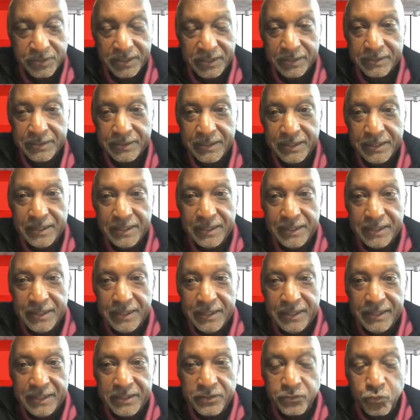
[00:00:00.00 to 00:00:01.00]
And
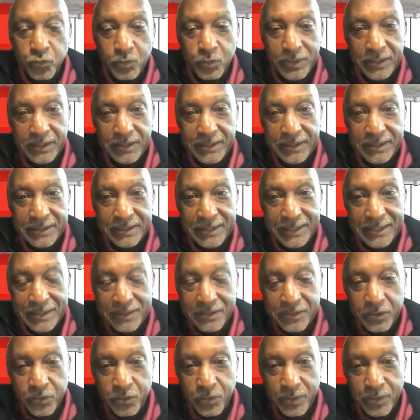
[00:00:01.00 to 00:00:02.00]
it's really an
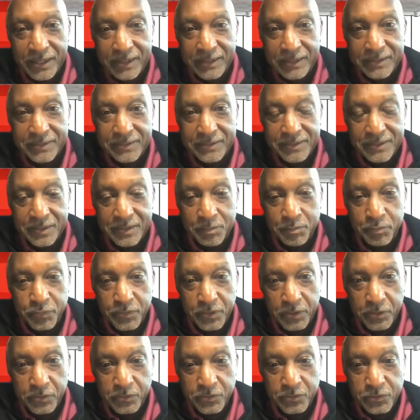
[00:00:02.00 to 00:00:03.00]
integrated
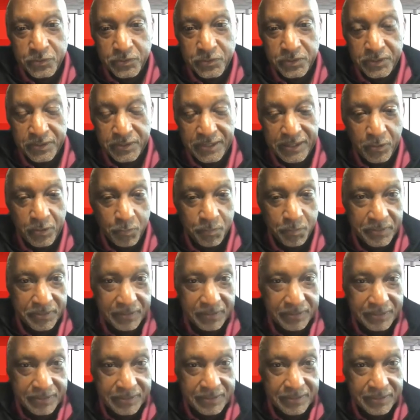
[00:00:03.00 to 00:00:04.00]
approach to
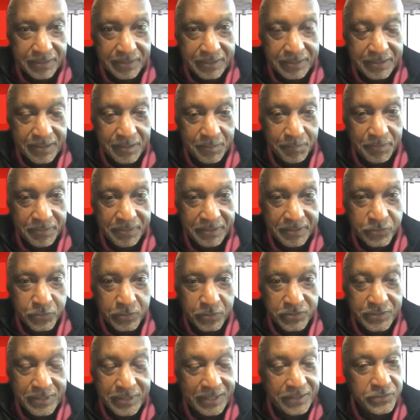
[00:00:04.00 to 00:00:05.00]
helping a company. So
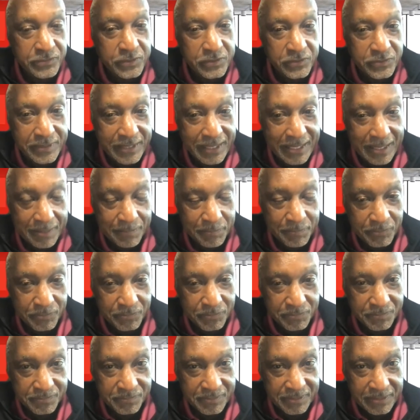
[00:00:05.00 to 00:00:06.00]
it's not just
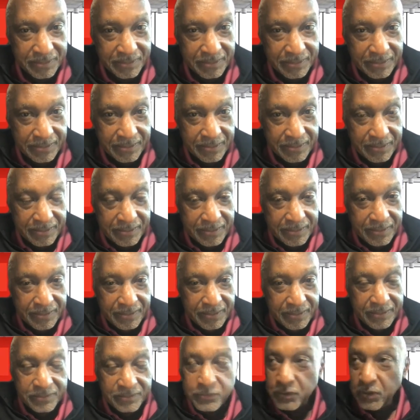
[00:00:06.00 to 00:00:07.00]
capital.
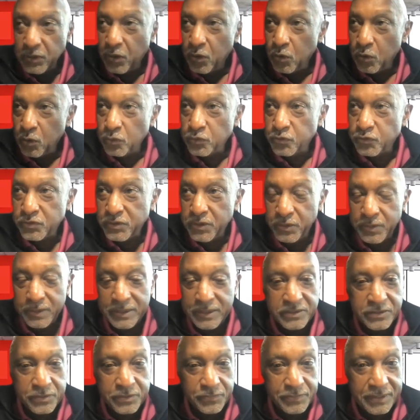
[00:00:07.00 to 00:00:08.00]
It's a whole
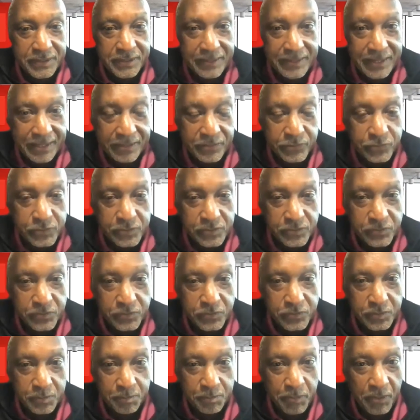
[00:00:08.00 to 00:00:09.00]
series of connections
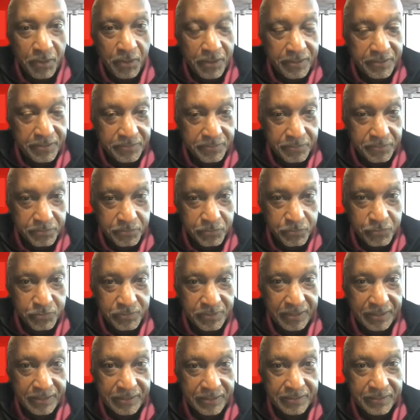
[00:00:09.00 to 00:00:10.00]
to partners
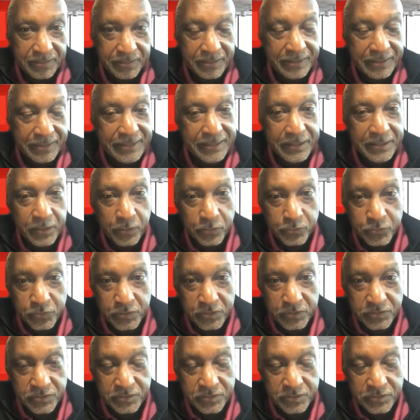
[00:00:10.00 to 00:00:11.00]
in an
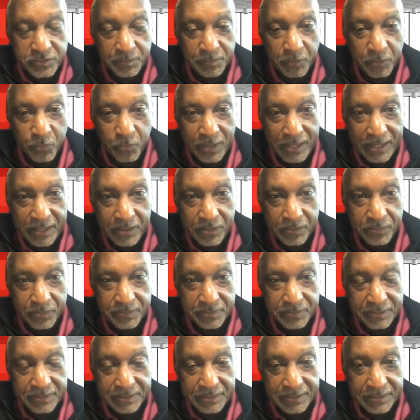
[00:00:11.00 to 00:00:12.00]
ecosystem
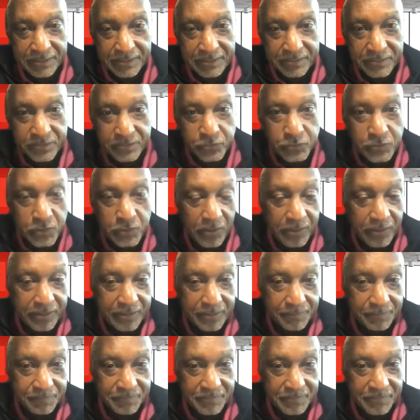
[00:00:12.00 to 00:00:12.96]
around the startup.